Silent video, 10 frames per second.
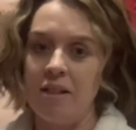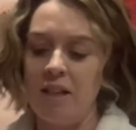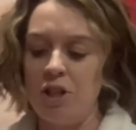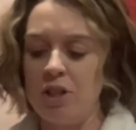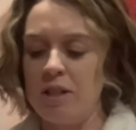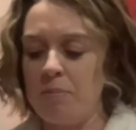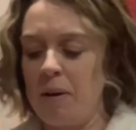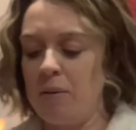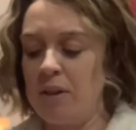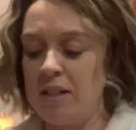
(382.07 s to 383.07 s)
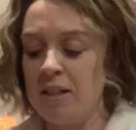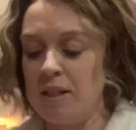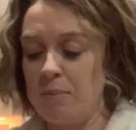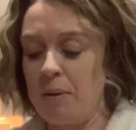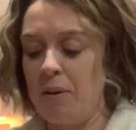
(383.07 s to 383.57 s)
It just smell it does
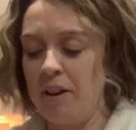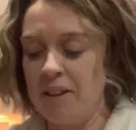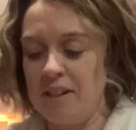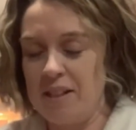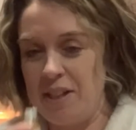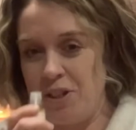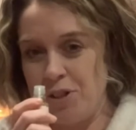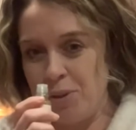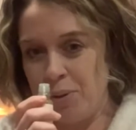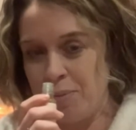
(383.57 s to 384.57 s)
smell like the seashore.